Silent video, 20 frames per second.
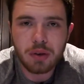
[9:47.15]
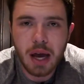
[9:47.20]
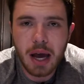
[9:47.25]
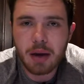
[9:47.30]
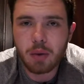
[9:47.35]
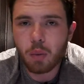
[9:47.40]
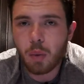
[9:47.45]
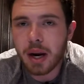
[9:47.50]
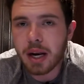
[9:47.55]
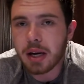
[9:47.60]

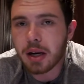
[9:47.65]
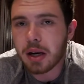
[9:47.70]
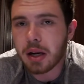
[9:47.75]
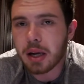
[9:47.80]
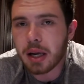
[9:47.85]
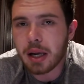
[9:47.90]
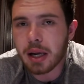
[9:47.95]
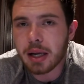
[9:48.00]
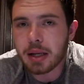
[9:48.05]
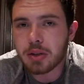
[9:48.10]
and when
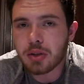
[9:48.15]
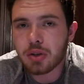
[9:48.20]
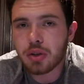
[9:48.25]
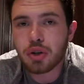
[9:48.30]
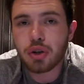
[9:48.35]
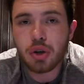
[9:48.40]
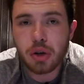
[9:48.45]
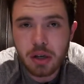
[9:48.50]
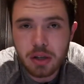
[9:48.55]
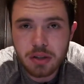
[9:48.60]
it
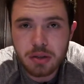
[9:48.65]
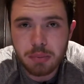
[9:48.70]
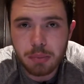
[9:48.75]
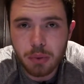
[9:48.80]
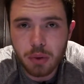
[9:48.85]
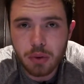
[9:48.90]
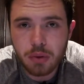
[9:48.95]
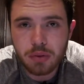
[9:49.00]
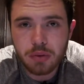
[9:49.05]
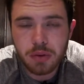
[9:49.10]
shouldn't
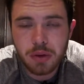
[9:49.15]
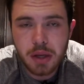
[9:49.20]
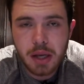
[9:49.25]
move.